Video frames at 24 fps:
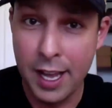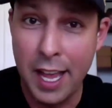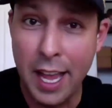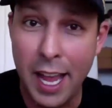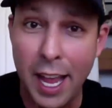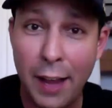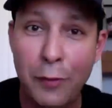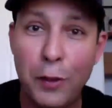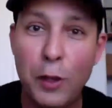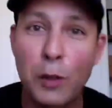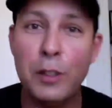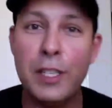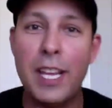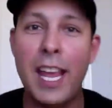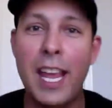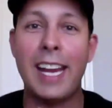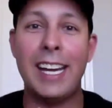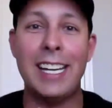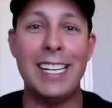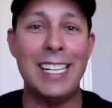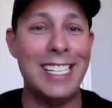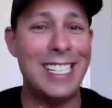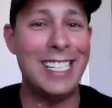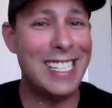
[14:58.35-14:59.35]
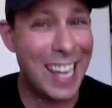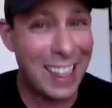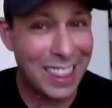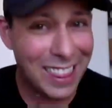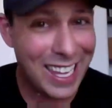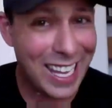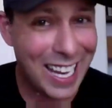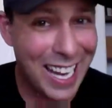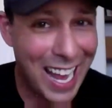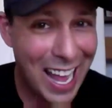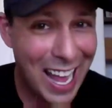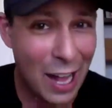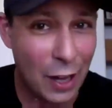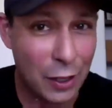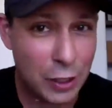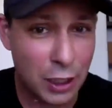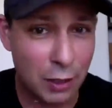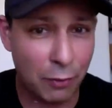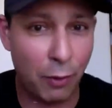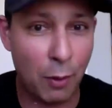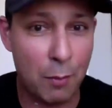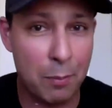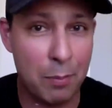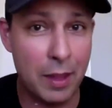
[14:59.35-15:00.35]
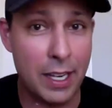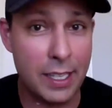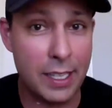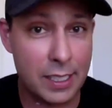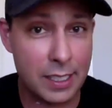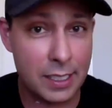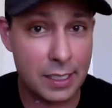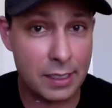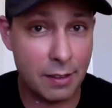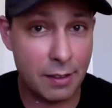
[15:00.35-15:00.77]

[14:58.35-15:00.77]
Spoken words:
if you take nothing else from this